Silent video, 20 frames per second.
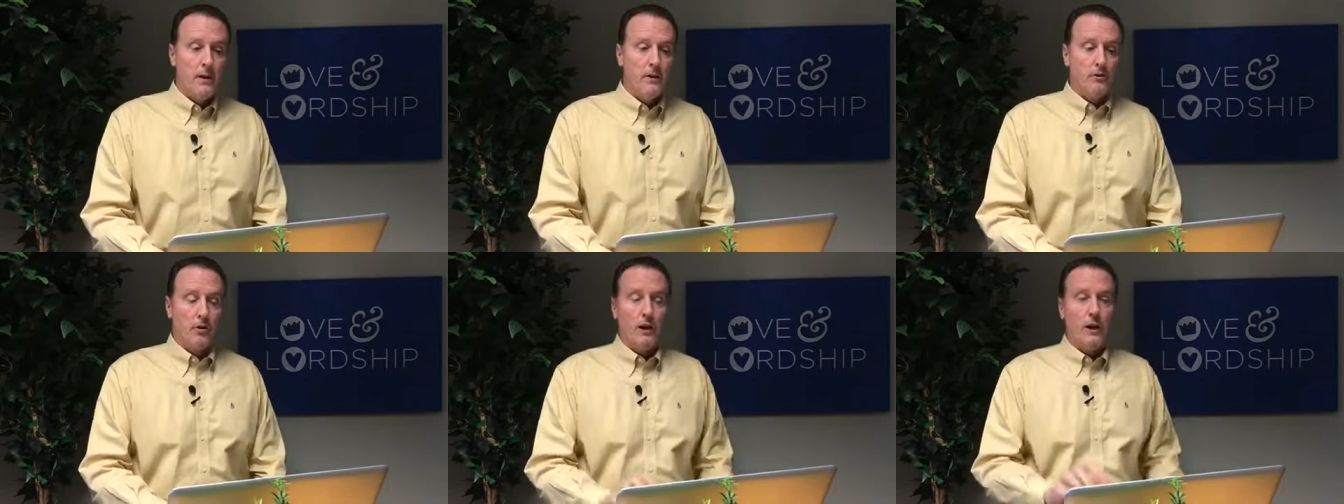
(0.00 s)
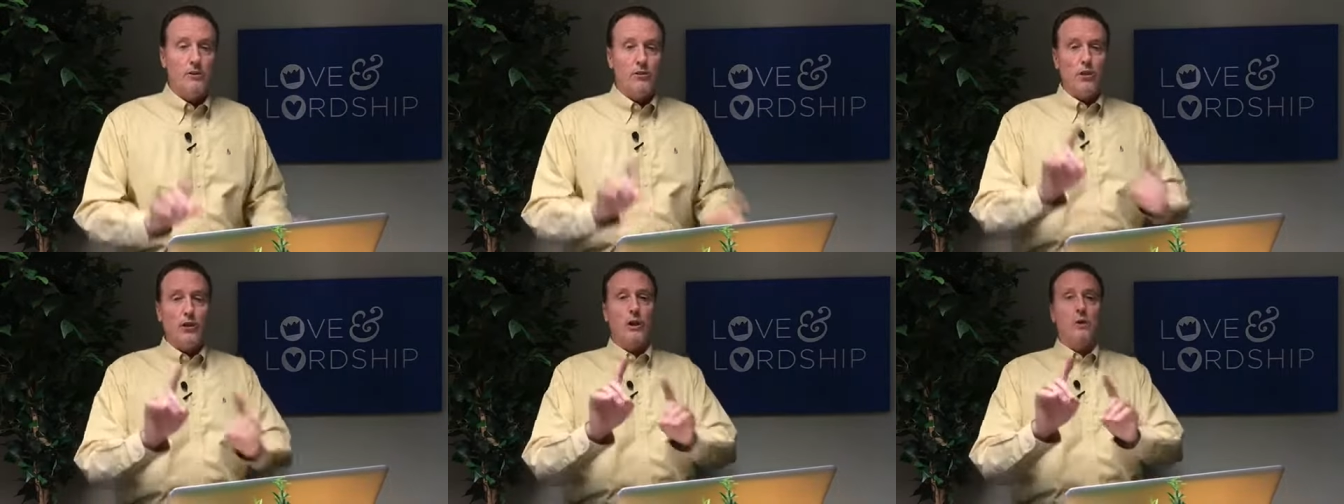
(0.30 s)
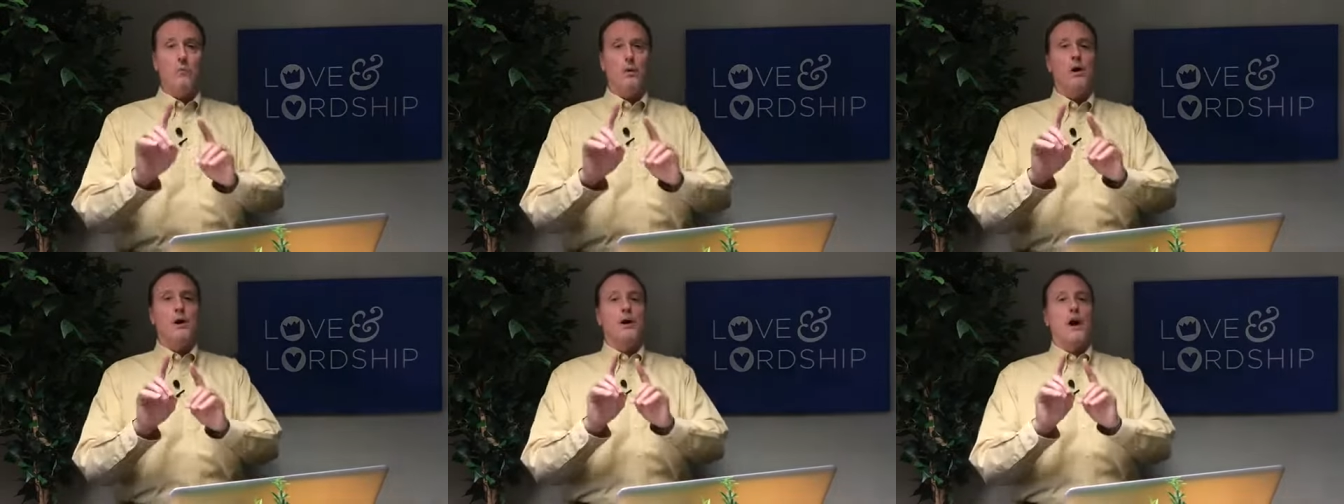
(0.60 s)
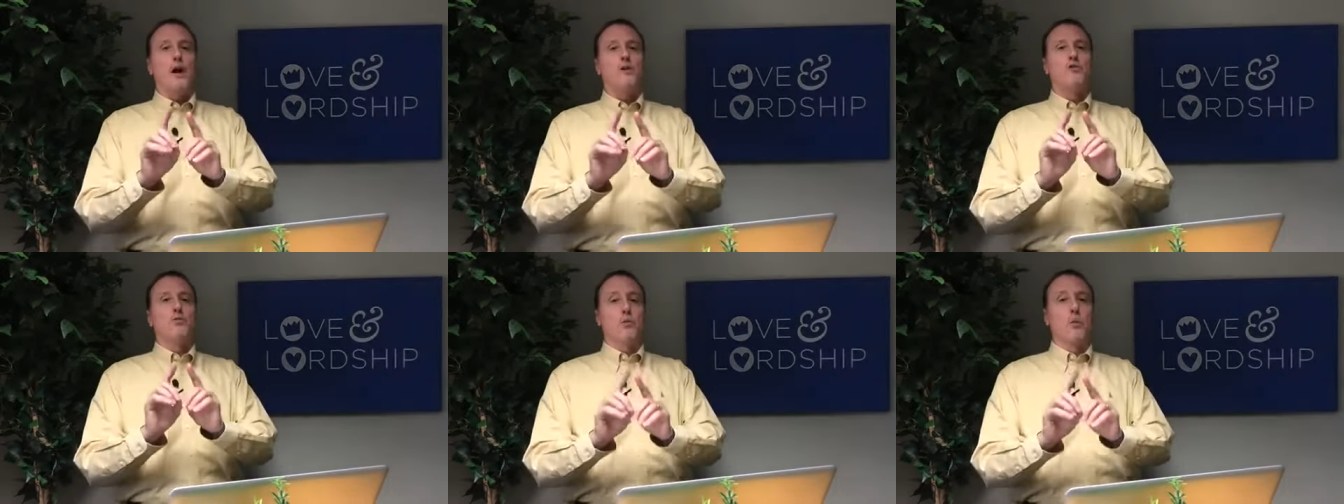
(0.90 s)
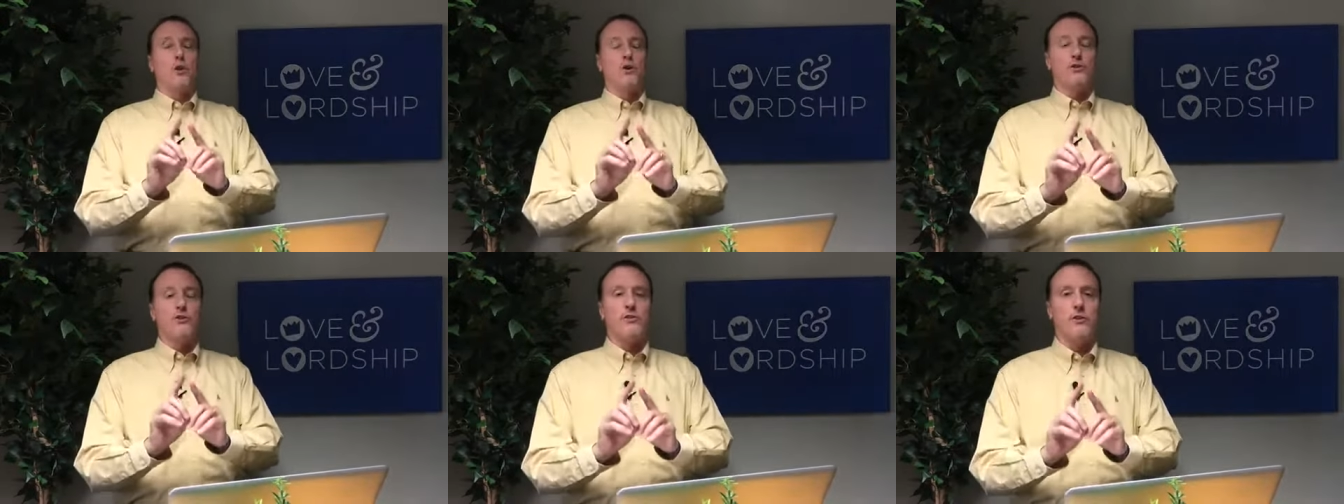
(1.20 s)
So let's look at what God's
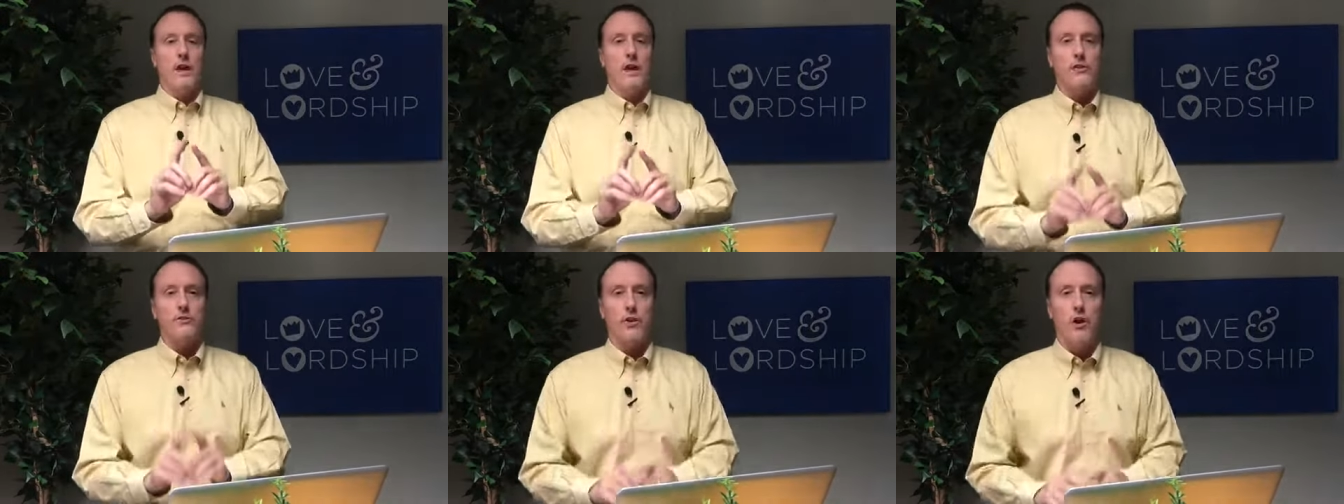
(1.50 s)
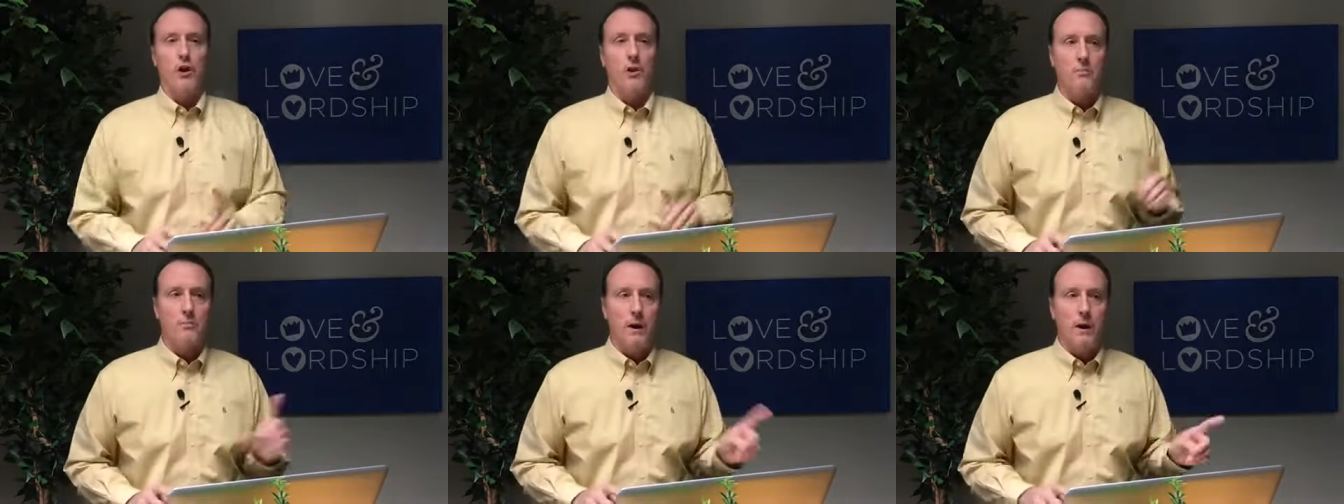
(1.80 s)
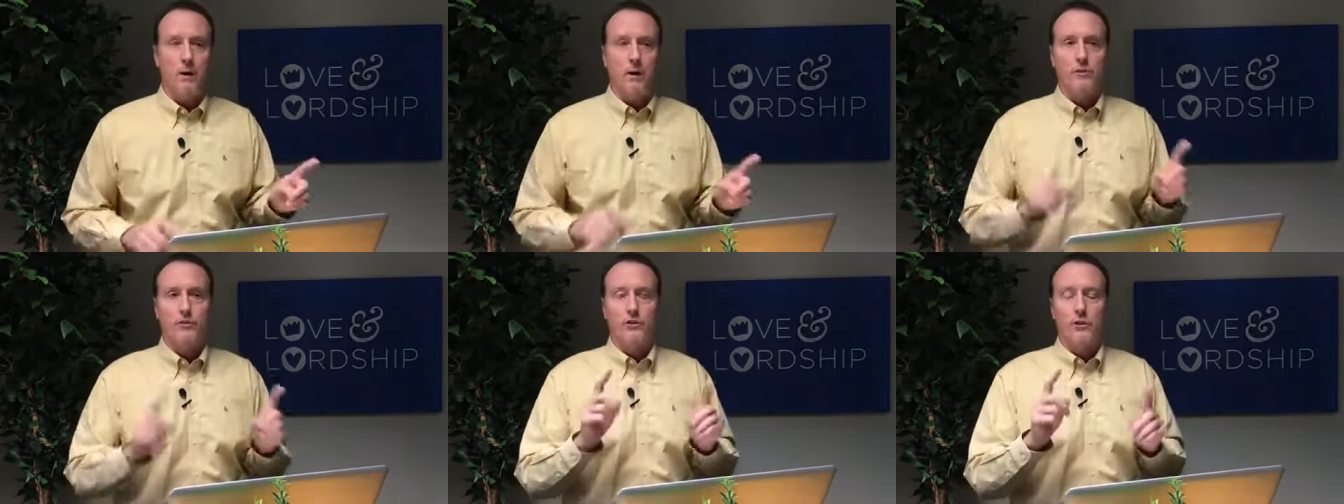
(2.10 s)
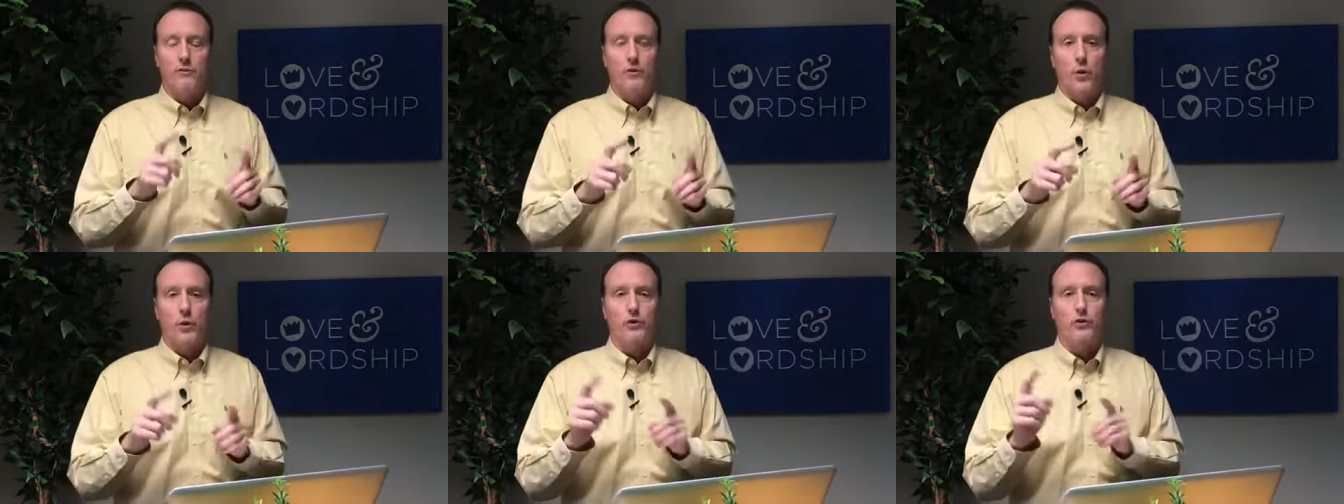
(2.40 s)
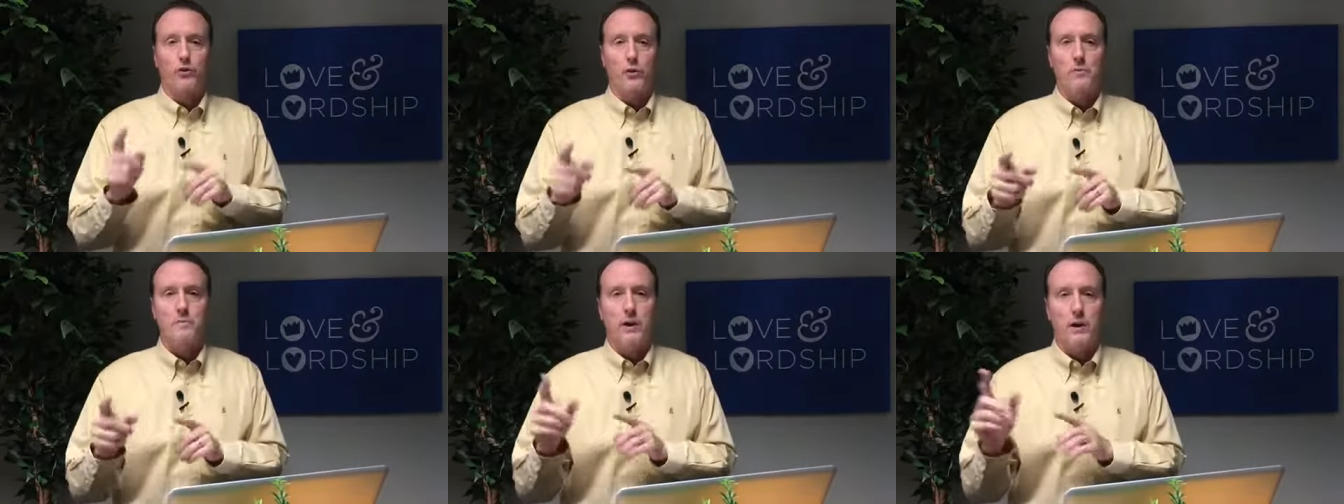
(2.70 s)
Word says on marriage,
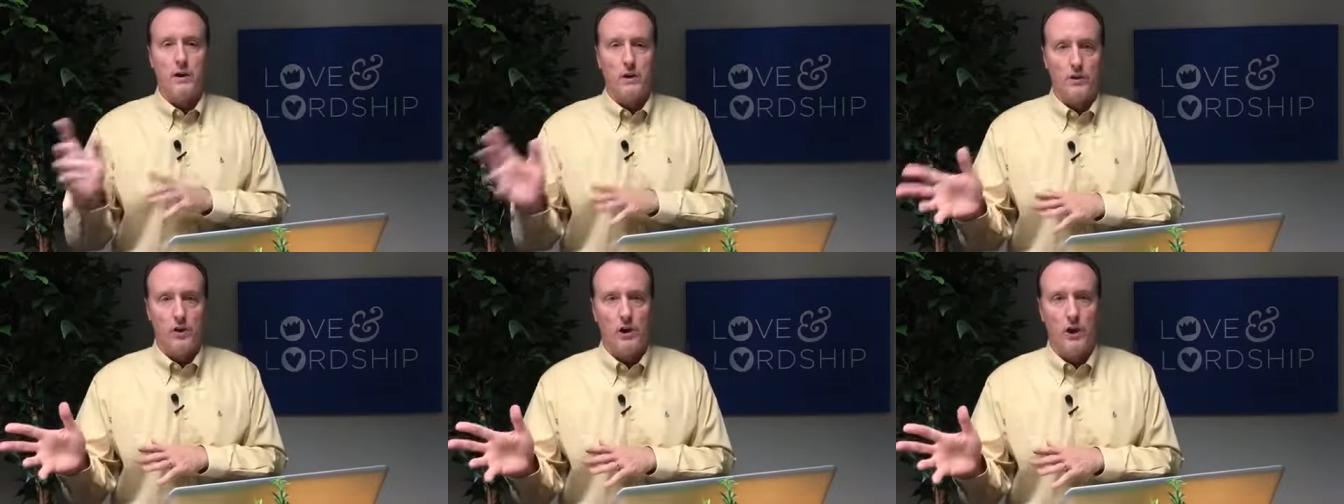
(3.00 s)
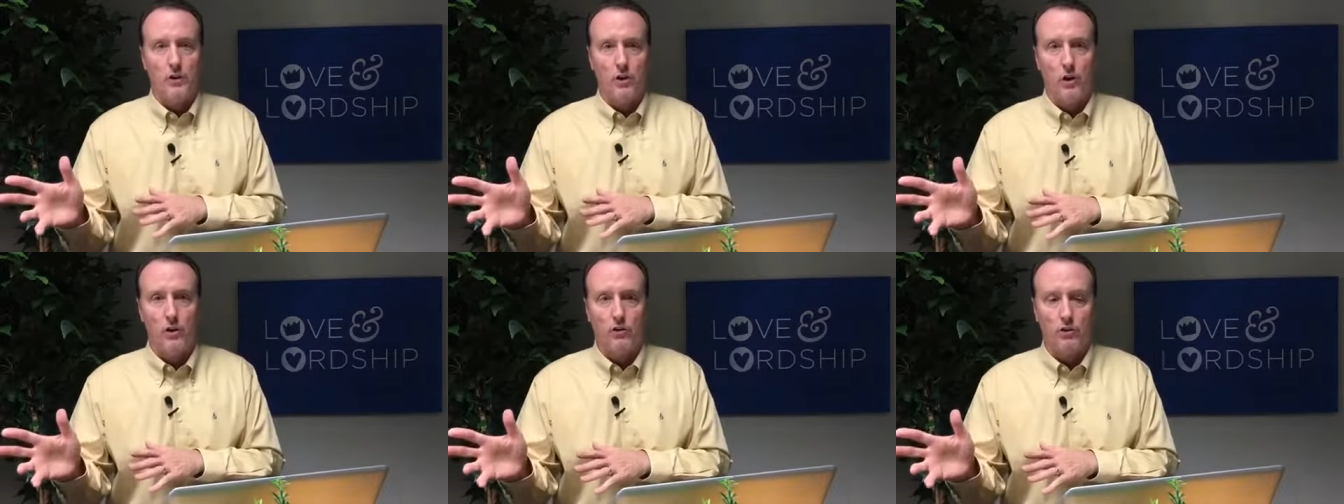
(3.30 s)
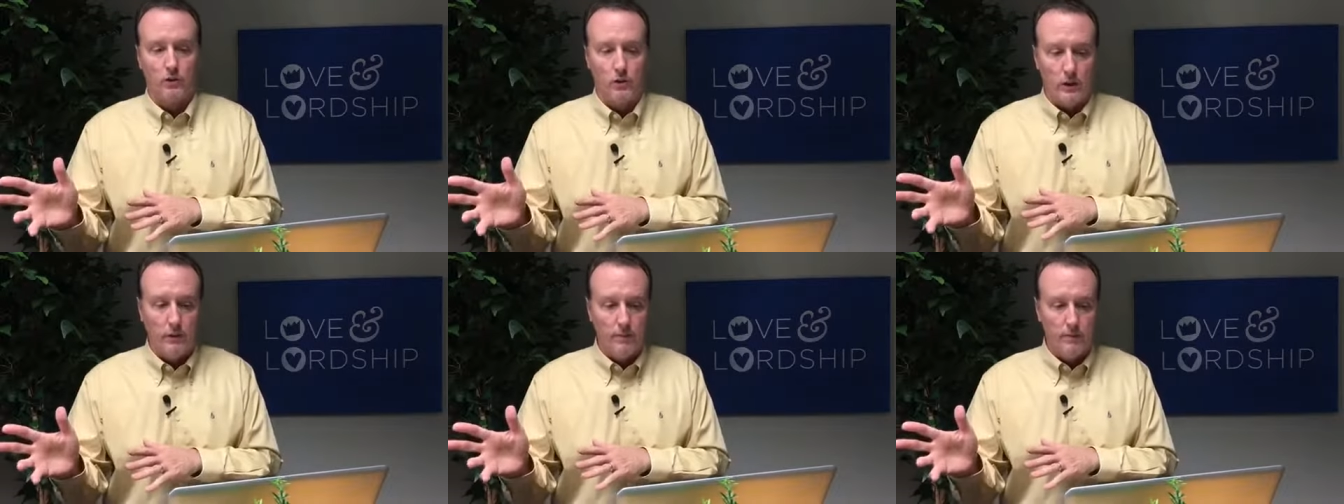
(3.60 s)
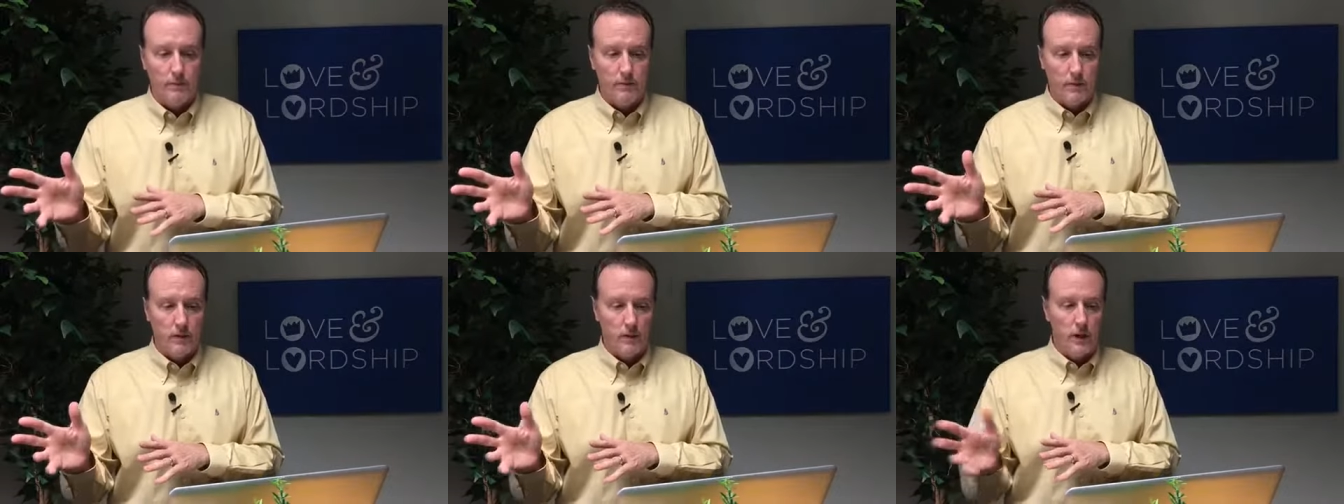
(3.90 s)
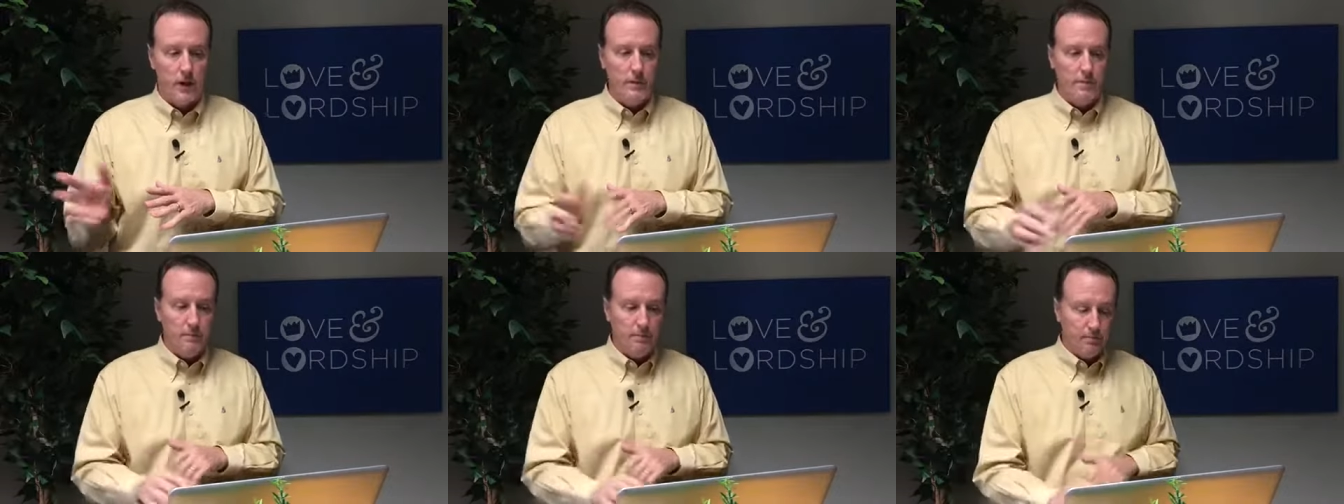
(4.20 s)
divorce, remarriage, and adultery. All
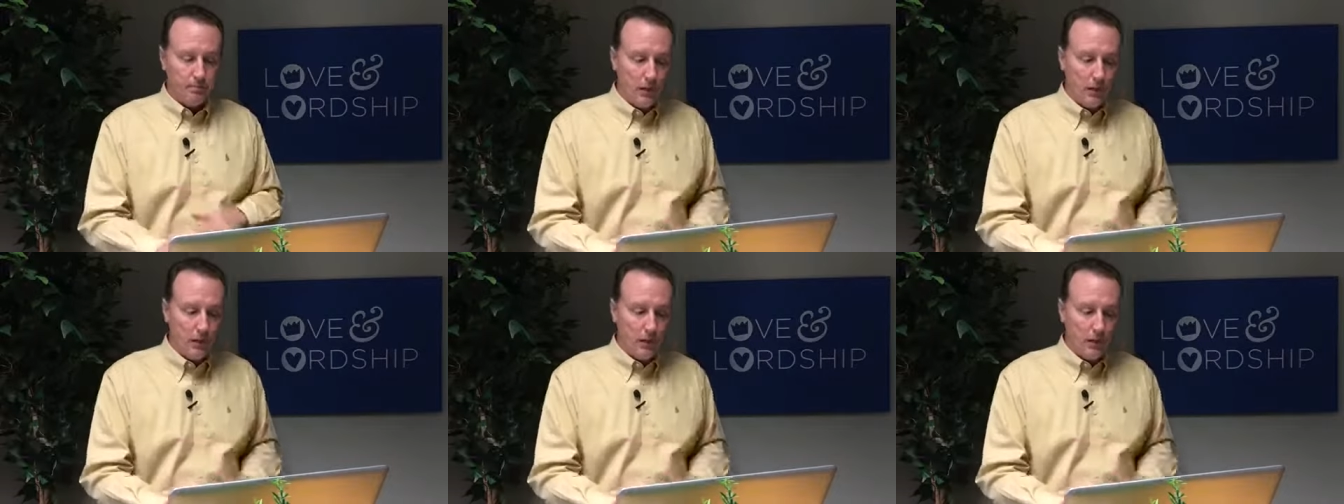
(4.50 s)
right?